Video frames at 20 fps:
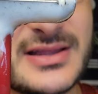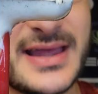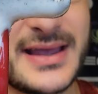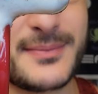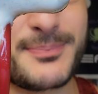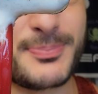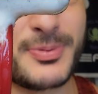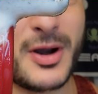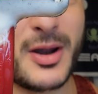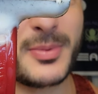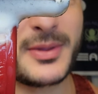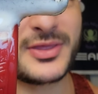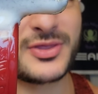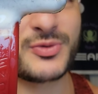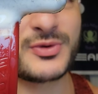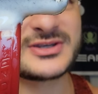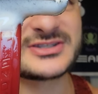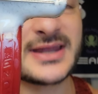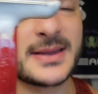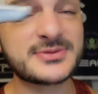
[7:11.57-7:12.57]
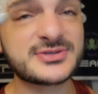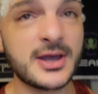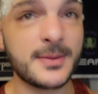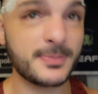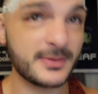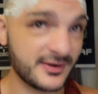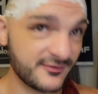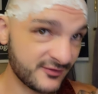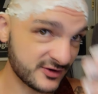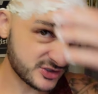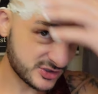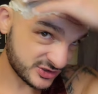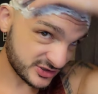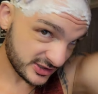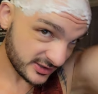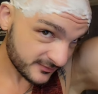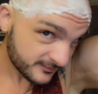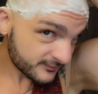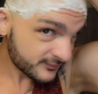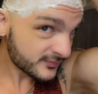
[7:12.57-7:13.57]
like probably three steps up in
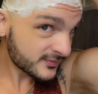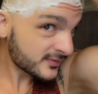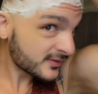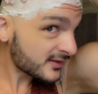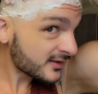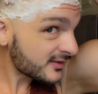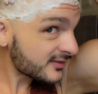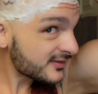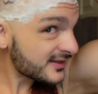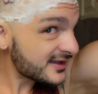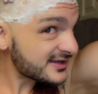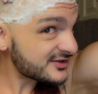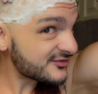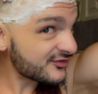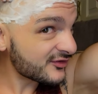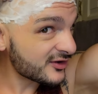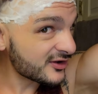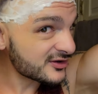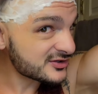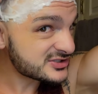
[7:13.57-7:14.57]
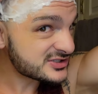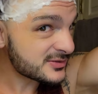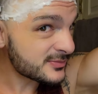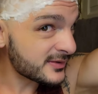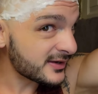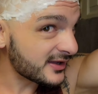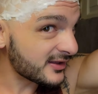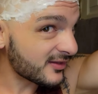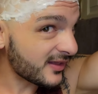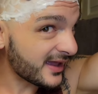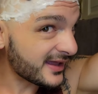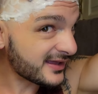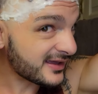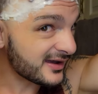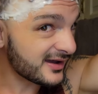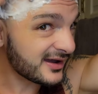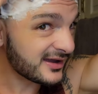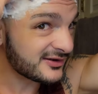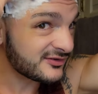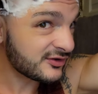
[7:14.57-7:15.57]
efficiency. This feels to me like
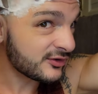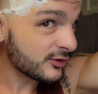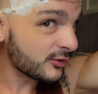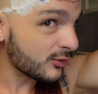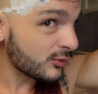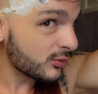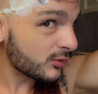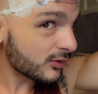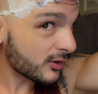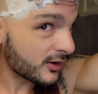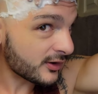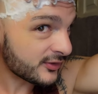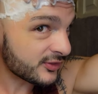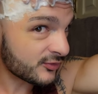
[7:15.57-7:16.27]
a two or a